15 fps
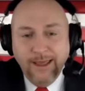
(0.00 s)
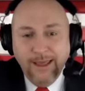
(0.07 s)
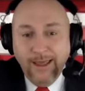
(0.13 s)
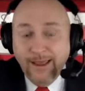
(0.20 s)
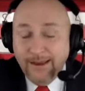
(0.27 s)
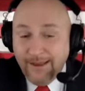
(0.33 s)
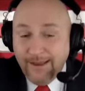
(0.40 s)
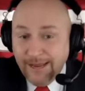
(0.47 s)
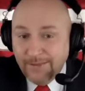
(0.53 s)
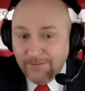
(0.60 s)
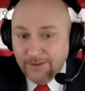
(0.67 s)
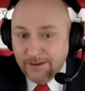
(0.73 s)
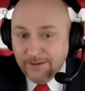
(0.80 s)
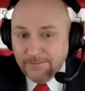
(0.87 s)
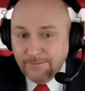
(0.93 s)
and
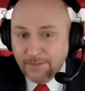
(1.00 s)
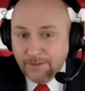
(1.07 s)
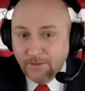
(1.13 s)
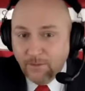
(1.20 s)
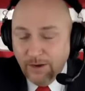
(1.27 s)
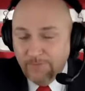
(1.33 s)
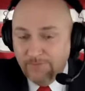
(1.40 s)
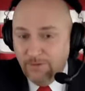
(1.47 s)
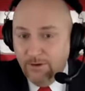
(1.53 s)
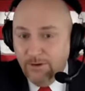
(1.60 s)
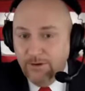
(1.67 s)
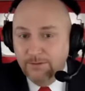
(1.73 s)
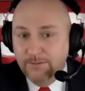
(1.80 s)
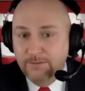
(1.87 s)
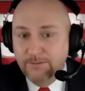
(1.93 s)
even, wait for
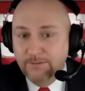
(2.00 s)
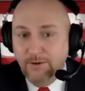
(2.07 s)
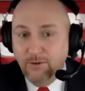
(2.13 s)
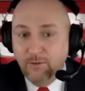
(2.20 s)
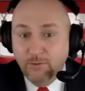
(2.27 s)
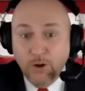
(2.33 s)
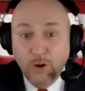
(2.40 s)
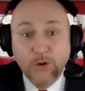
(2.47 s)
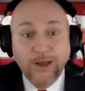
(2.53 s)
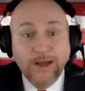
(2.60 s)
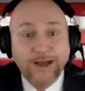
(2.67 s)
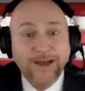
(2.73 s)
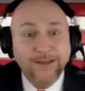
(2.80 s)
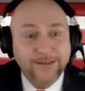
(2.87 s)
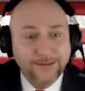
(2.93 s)
it, Rhode
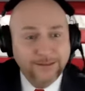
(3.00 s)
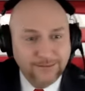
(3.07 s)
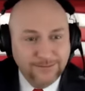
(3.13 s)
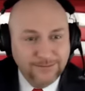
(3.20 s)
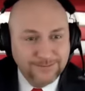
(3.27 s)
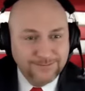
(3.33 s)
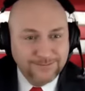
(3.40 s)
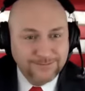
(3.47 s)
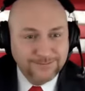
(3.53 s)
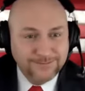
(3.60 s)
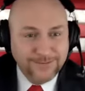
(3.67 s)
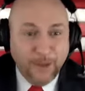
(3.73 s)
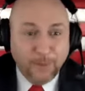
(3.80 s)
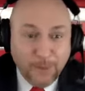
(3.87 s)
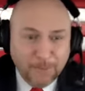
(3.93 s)
Island.
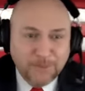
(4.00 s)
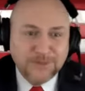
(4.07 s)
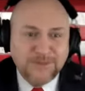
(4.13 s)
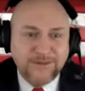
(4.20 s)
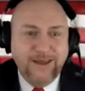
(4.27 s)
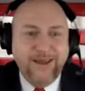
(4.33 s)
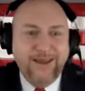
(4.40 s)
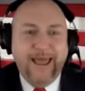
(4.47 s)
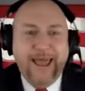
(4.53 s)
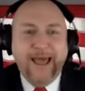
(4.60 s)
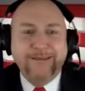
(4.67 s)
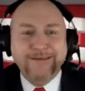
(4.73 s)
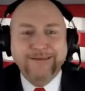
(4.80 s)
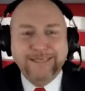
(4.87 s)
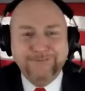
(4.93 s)
Now, people say
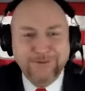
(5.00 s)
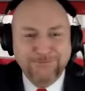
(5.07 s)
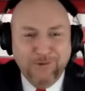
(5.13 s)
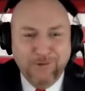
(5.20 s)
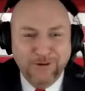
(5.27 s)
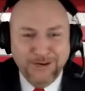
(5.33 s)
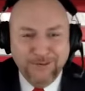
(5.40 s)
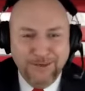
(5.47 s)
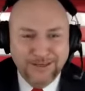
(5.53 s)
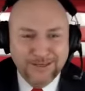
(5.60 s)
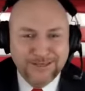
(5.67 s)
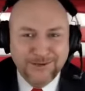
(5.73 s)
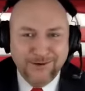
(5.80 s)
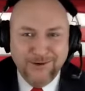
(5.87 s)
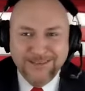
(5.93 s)
Alison was born to be a
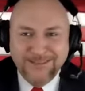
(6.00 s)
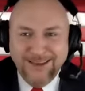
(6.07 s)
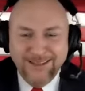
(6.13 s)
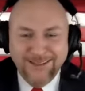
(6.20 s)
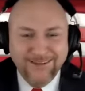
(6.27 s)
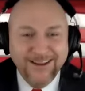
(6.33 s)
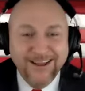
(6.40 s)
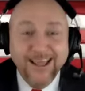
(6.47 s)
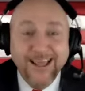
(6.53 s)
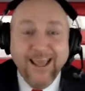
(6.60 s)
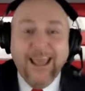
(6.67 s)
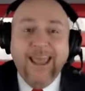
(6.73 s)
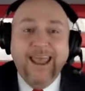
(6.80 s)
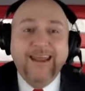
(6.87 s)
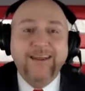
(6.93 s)
storyteller,
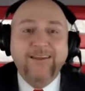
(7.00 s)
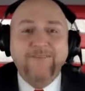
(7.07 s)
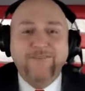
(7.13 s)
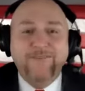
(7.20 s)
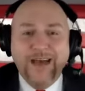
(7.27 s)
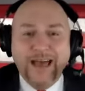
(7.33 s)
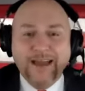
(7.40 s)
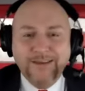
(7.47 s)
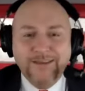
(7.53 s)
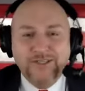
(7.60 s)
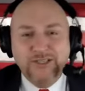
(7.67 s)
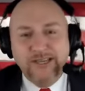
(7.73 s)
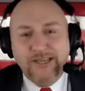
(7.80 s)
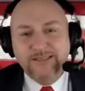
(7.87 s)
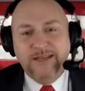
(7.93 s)
and in fact,
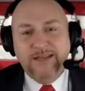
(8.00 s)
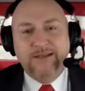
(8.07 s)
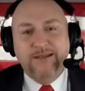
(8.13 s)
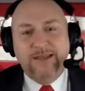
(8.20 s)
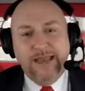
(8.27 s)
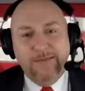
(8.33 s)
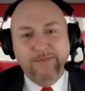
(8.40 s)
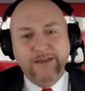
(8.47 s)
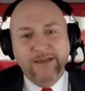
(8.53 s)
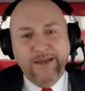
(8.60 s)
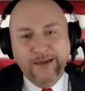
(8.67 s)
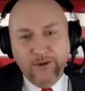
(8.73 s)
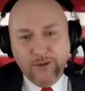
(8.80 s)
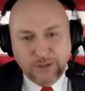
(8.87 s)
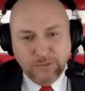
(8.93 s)
she is an acclaimed
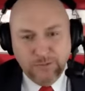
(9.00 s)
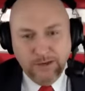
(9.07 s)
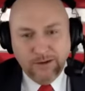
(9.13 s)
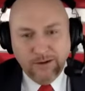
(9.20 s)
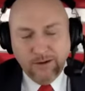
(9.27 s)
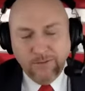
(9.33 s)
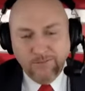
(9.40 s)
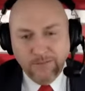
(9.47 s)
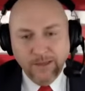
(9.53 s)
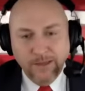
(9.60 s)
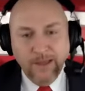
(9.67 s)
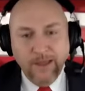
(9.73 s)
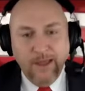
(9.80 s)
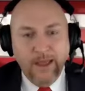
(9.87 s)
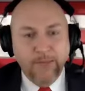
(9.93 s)
keynote speaker,
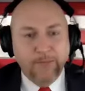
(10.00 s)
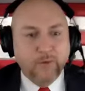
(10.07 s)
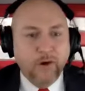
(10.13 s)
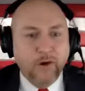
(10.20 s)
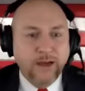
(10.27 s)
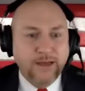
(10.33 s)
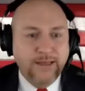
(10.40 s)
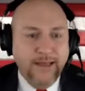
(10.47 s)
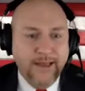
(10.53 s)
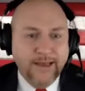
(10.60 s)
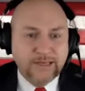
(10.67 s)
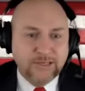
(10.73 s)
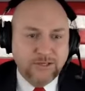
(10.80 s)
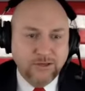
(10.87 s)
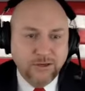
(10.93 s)
a
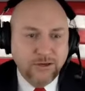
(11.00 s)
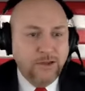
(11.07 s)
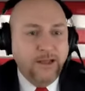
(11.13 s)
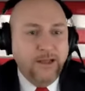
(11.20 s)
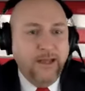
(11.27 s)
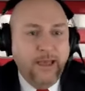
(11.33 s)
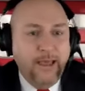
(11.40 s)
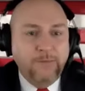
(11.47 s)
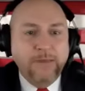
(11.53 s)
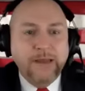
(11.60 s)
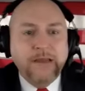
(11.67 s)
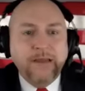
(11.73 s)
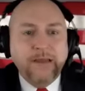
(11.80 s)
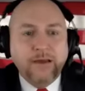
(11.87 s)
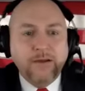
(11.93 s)
broadcaster, and a
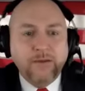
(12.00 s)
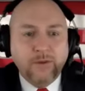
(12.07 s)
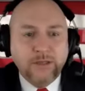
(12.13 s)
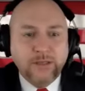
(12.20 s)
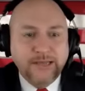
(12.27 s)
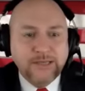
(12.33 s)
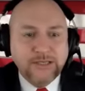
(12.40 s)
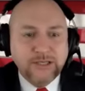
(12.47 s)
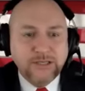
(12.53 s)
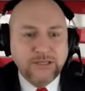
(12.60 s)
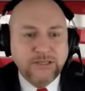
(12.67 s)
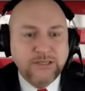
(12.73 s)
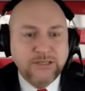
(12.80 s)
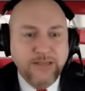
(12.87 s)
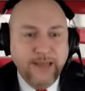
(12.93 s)
media
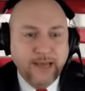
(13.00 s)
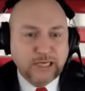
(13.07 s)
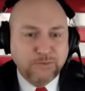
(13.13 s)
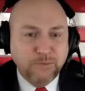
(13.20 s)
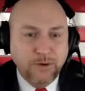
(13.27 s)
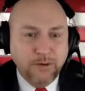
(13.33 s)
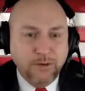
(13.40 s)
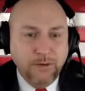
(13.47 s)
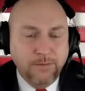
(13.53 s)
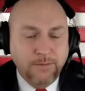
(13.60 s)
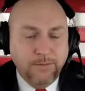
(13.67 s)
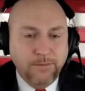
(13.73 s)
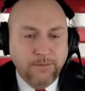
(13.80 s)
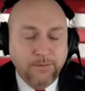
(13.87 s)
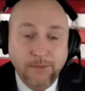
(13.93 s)
relations expert.
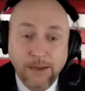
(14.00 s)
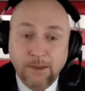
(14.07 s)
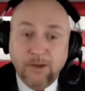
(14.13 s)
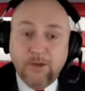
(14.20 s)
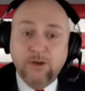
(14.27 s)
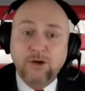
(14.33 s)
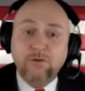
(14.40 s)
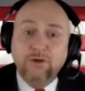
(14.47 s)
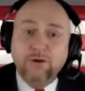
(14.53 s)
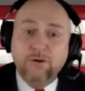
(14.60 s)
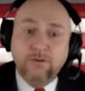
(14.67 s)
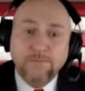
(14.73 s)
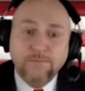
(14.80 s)
Maybe guru